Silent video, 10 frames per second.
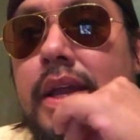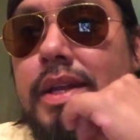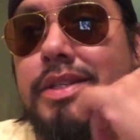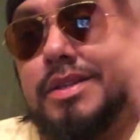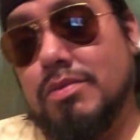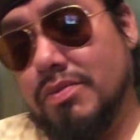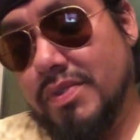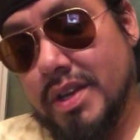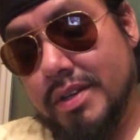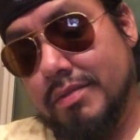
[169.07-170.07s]
And he's like,
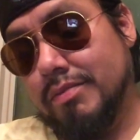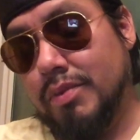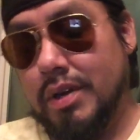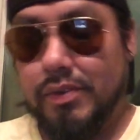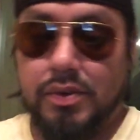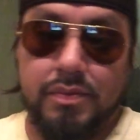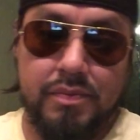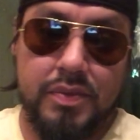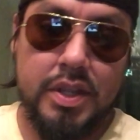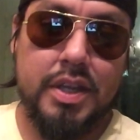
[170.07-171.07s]
well, fine, whatever.
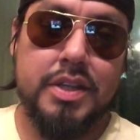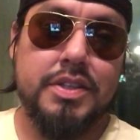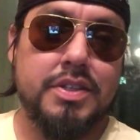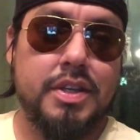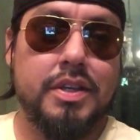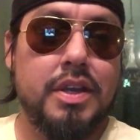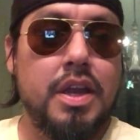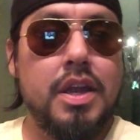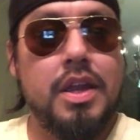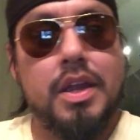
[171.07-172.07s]
And he's like,
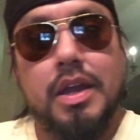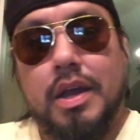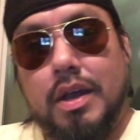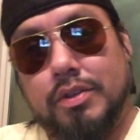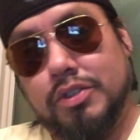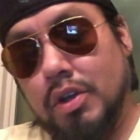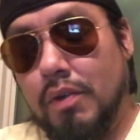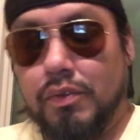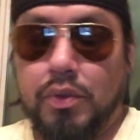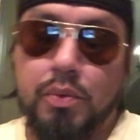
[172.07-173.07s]
I'll just call
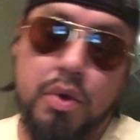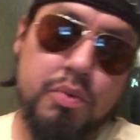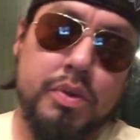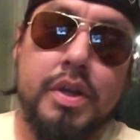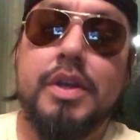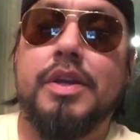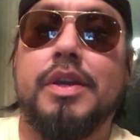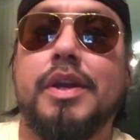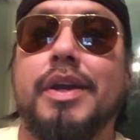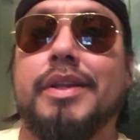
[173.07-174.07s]
him from the road.
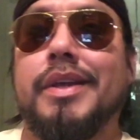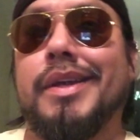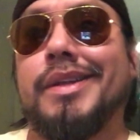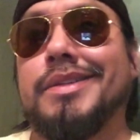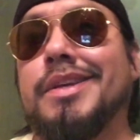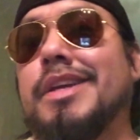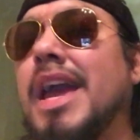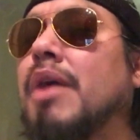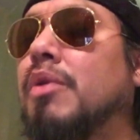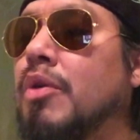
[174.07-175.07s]
And then he's like,
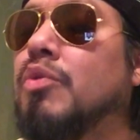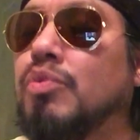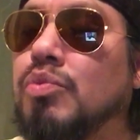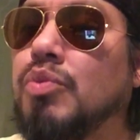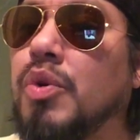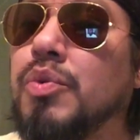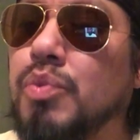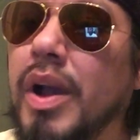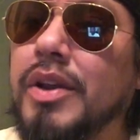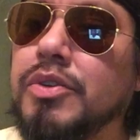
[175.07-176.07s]
yeah, well,
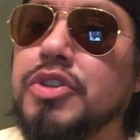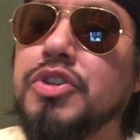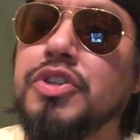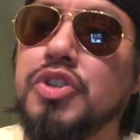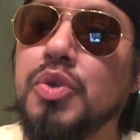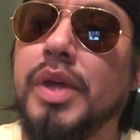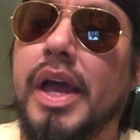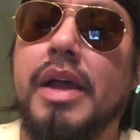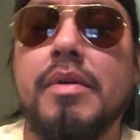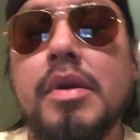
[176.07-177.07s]
why don't you just do
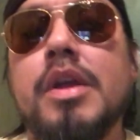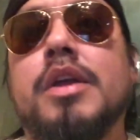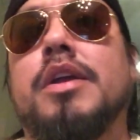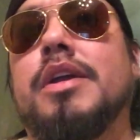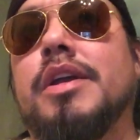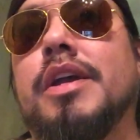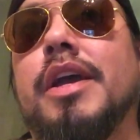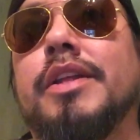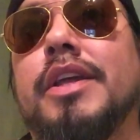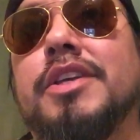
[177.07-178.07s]
that?
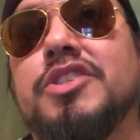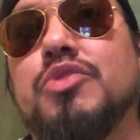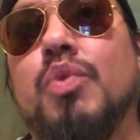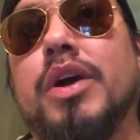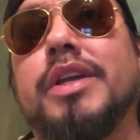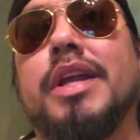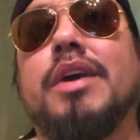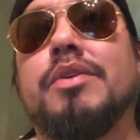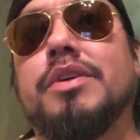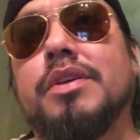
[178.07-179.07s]
And then as he's walking
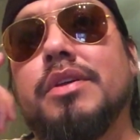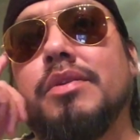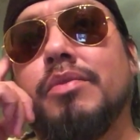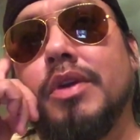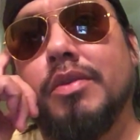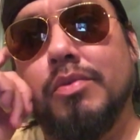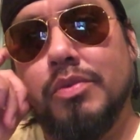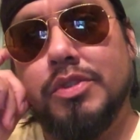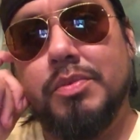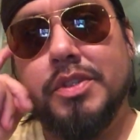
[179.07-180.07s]
out,
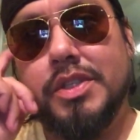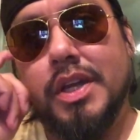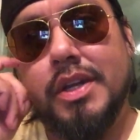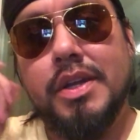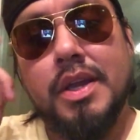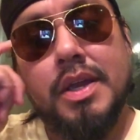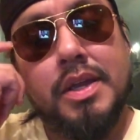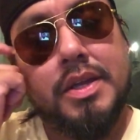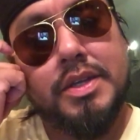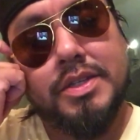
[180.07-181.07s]
Will Smith's dad,
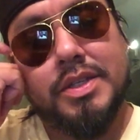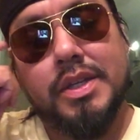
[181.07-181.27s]
he's